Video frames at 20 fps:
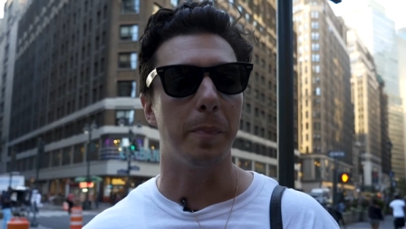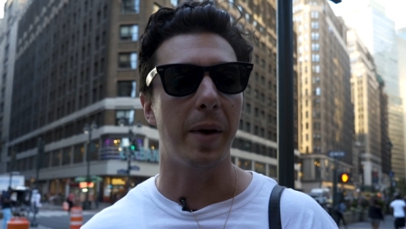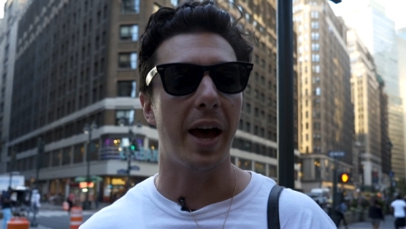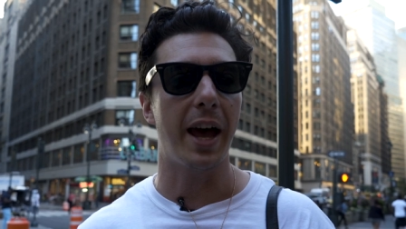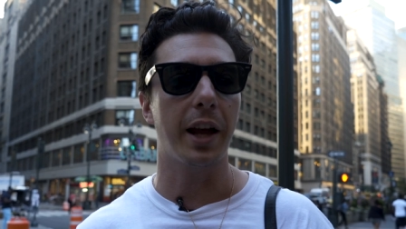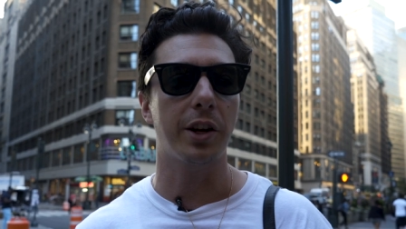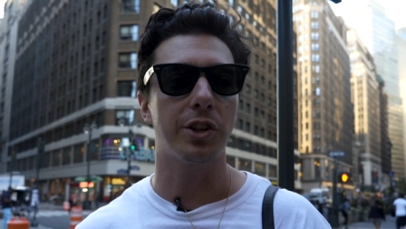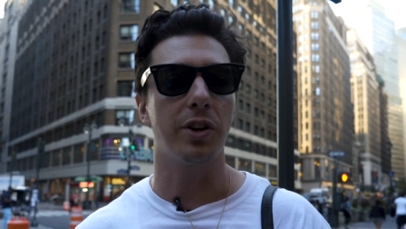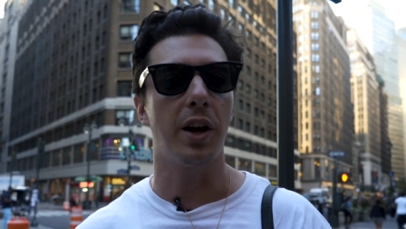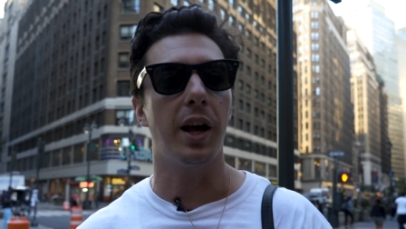a
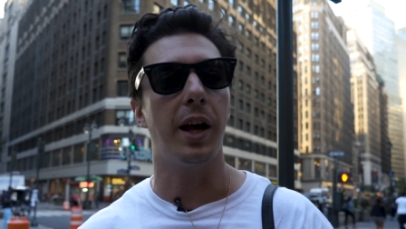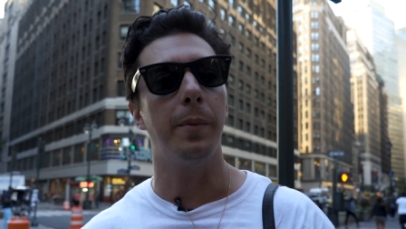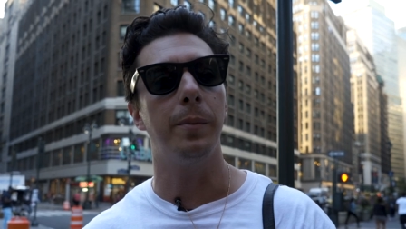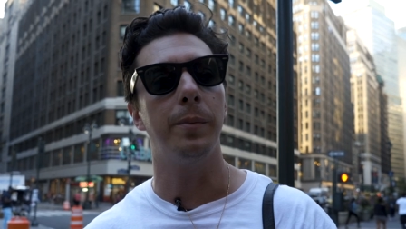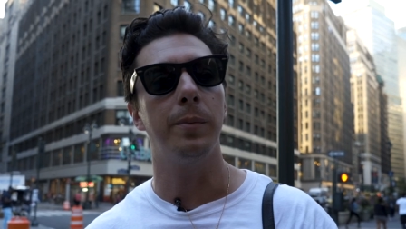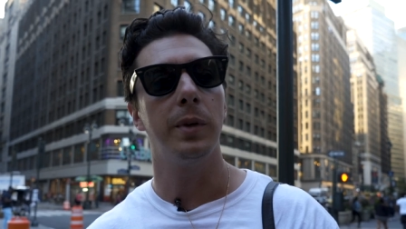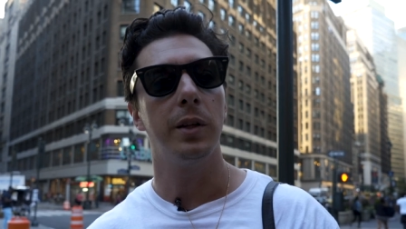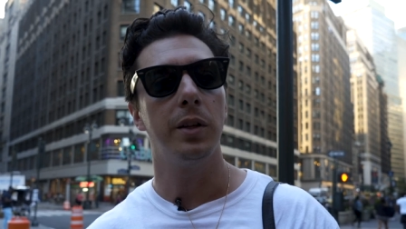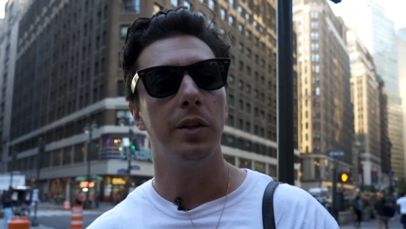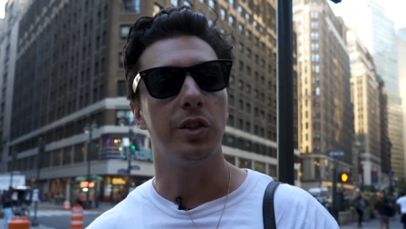backdrop
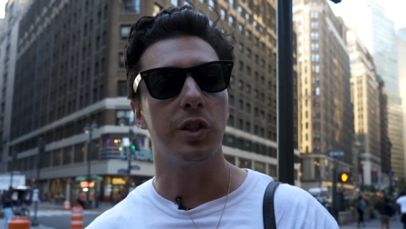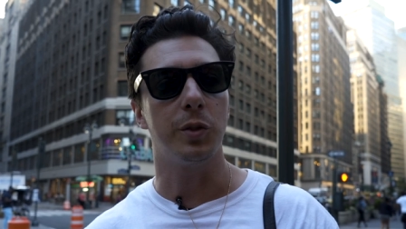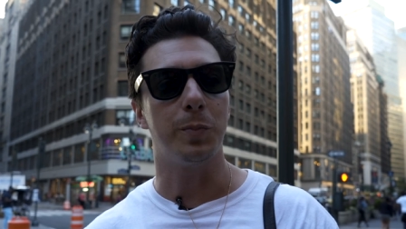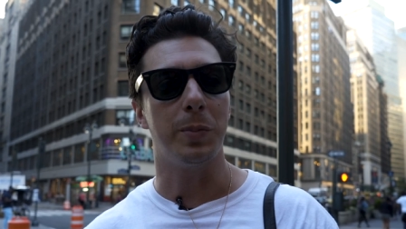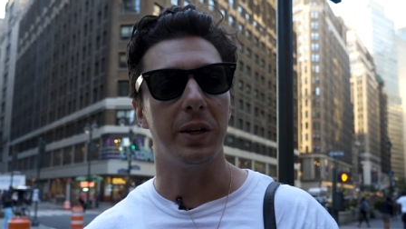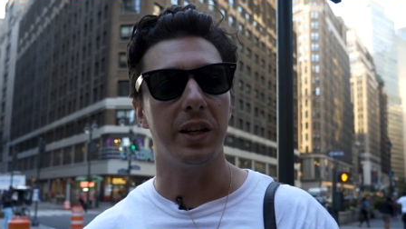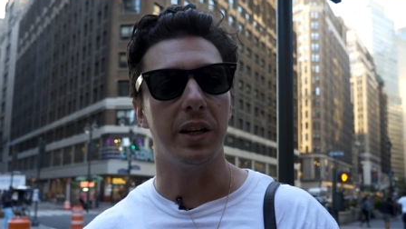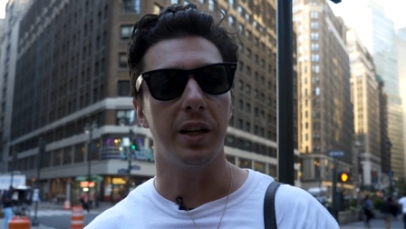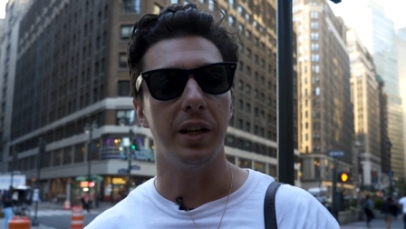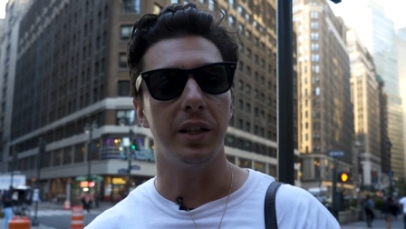just
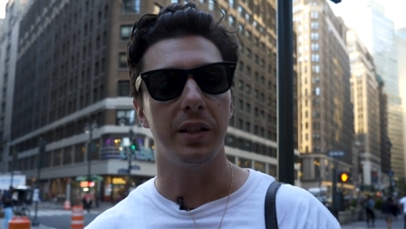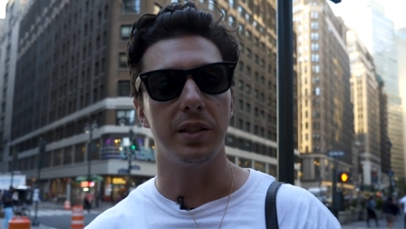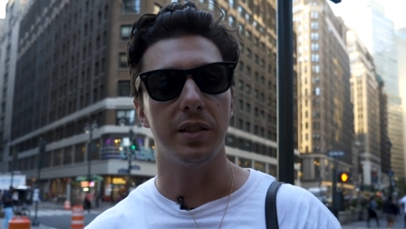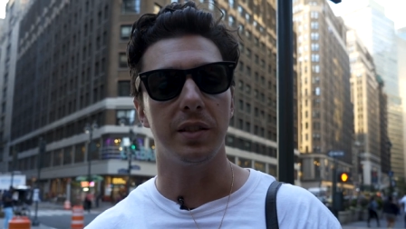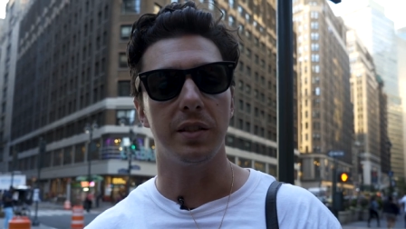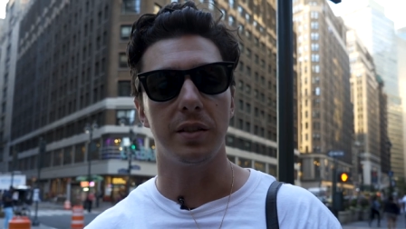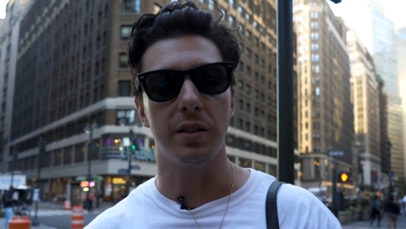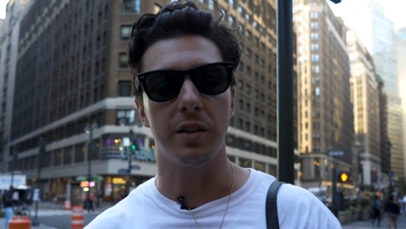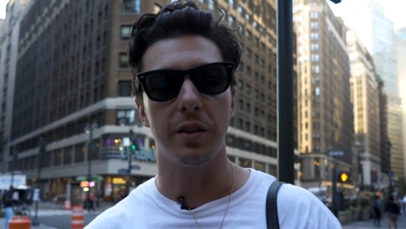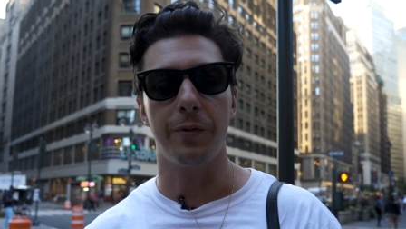
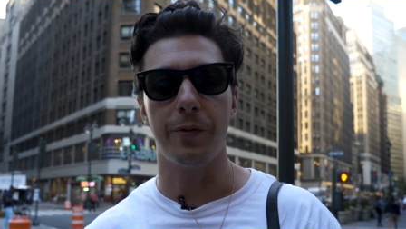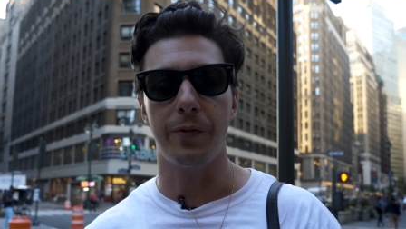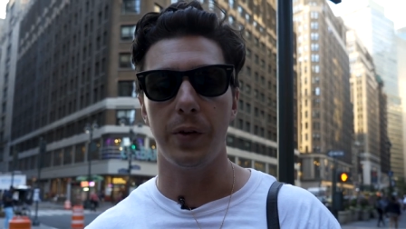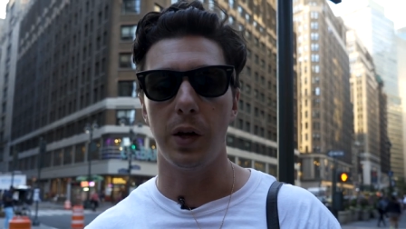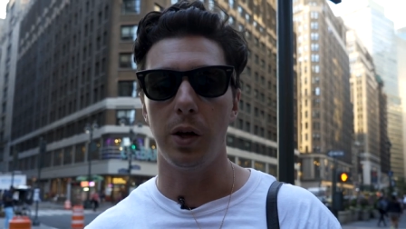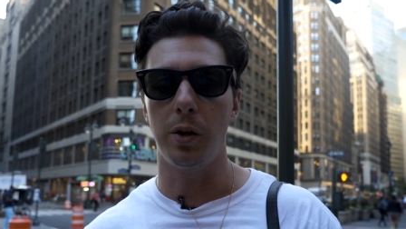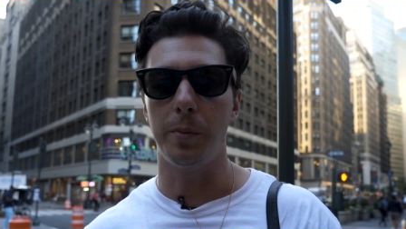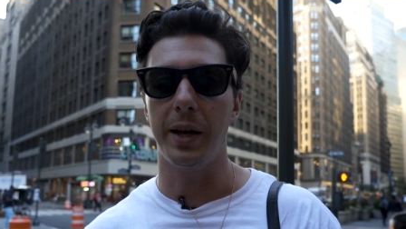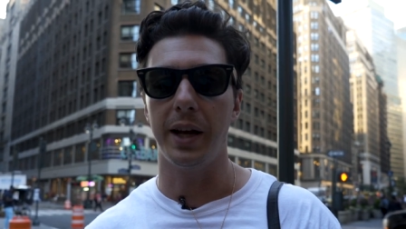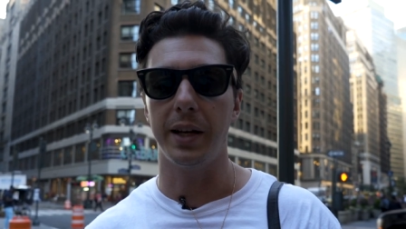because the
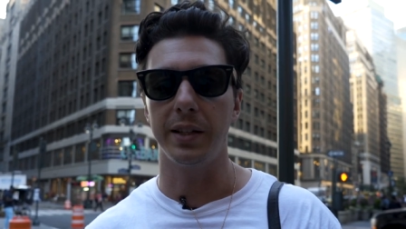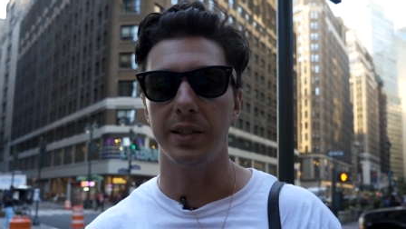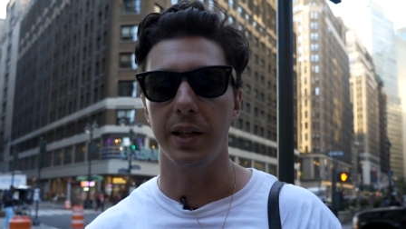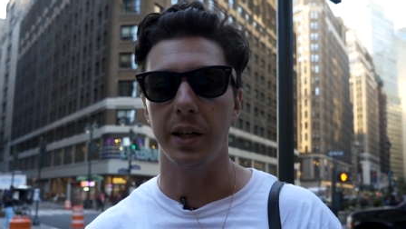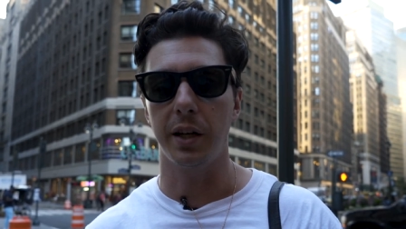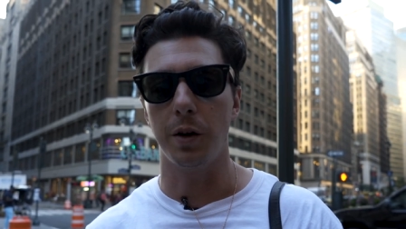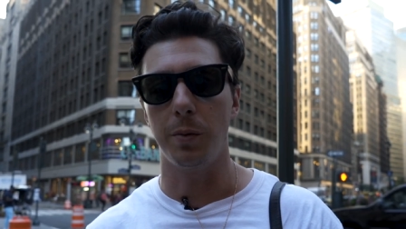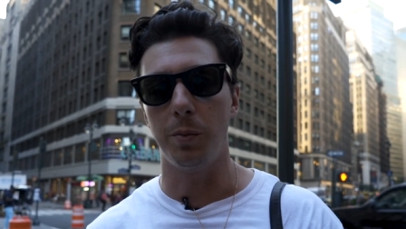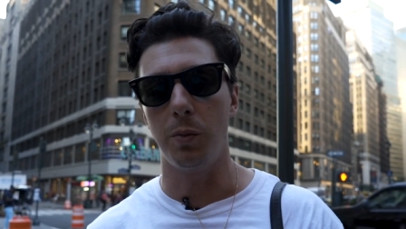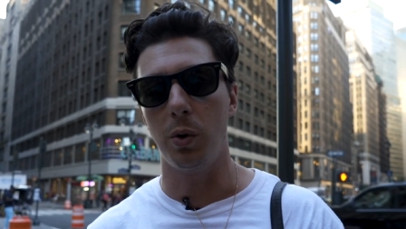film has
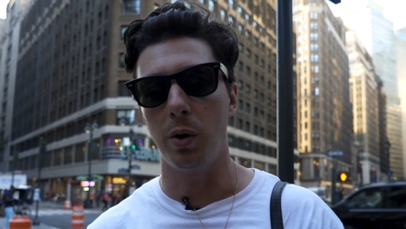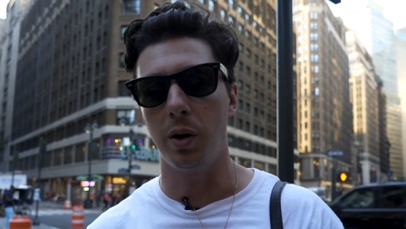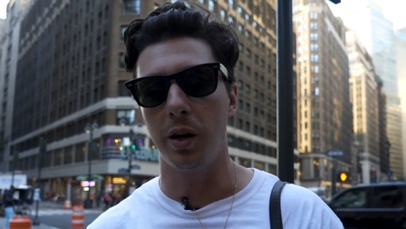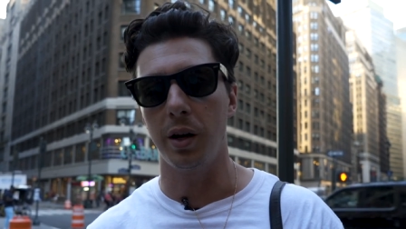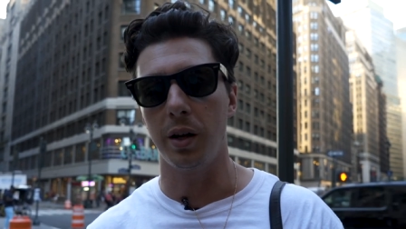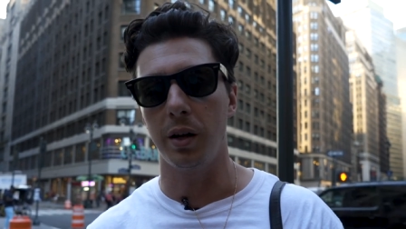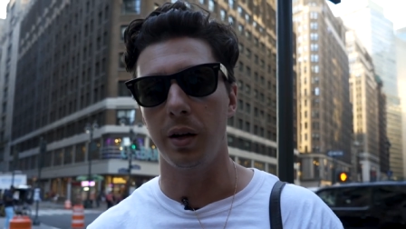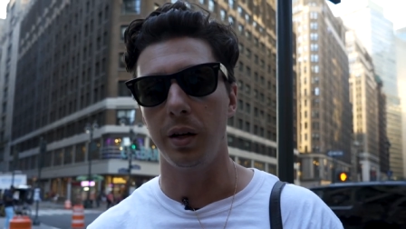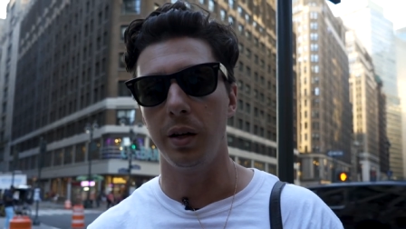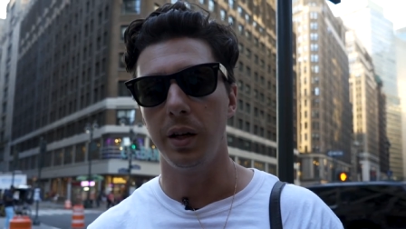like a
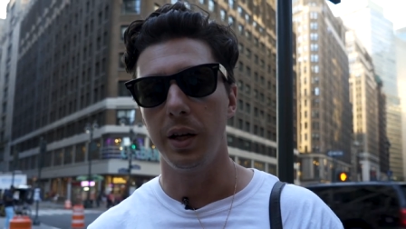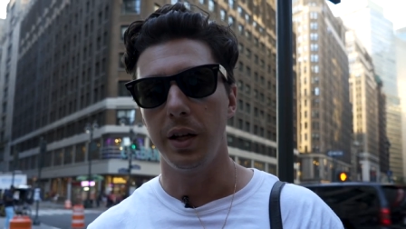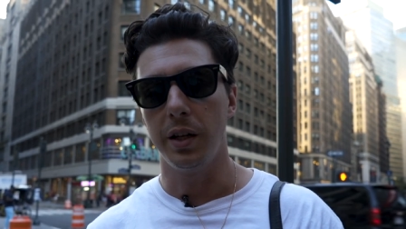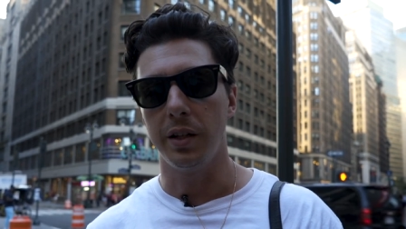more